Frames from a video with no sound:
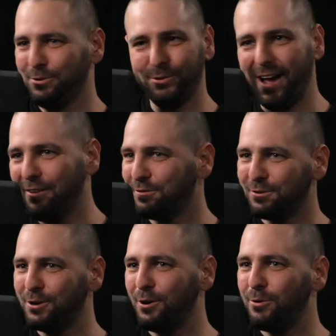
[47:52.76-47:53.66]
you have
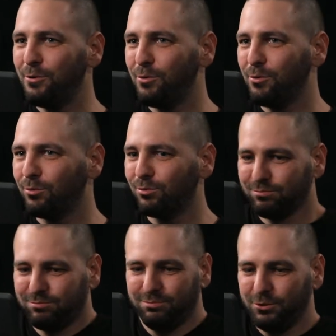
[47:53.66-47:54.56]
to know,
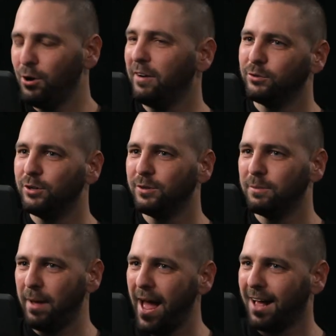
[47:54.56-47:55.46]
you have to know
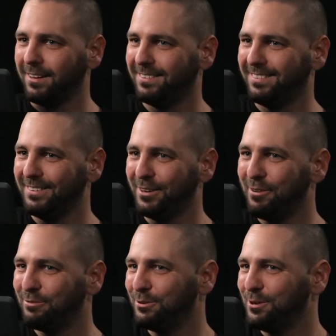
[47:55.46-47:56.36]
the past. You
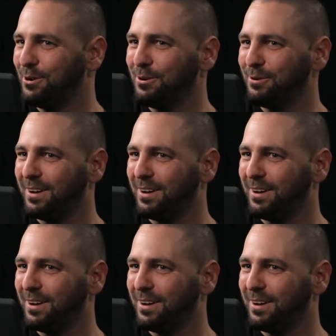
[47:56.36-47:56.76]
have to know,